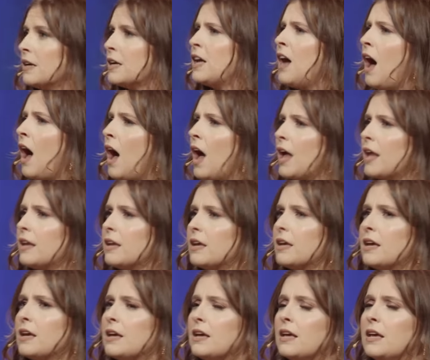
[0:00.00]
God,
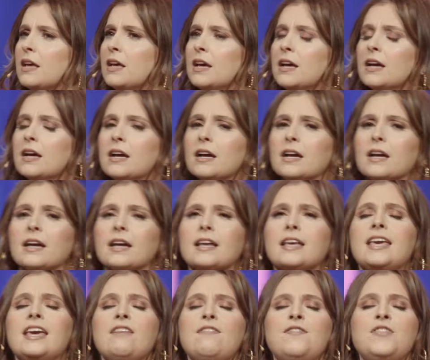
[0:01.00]

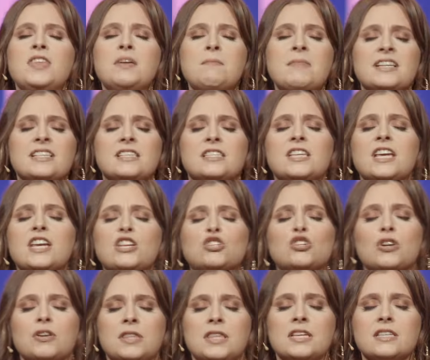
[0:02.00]
give them a
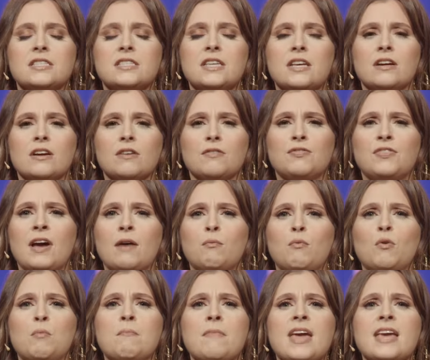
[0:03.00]
teacher this year that
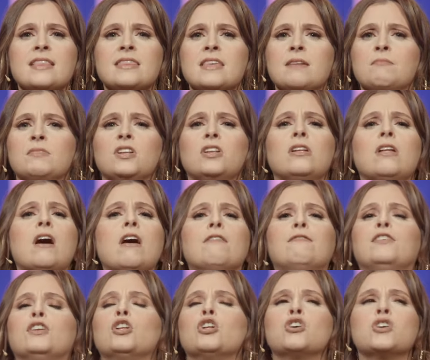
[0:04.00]
will make them
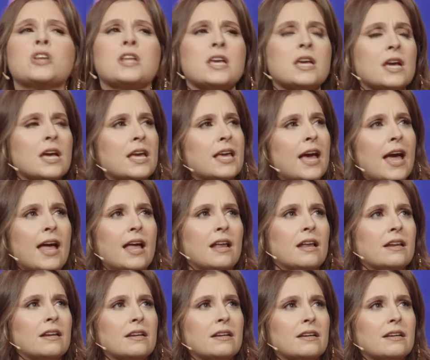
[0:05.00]
love learning
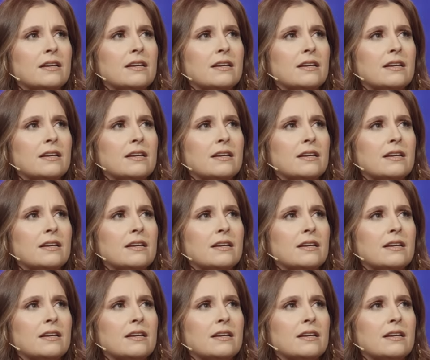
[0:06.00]
again.